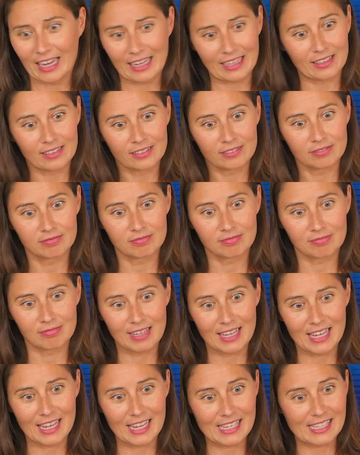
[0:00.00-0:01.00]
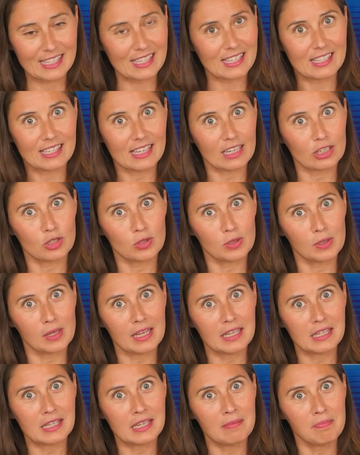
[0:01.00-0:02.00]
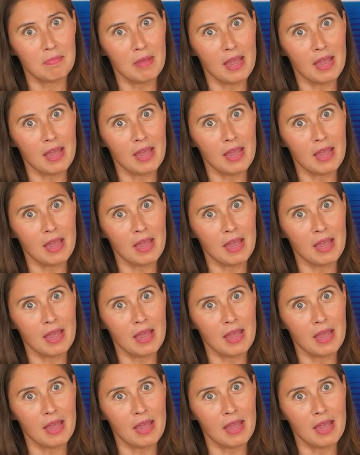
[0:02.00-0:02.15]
like, is this sexualizing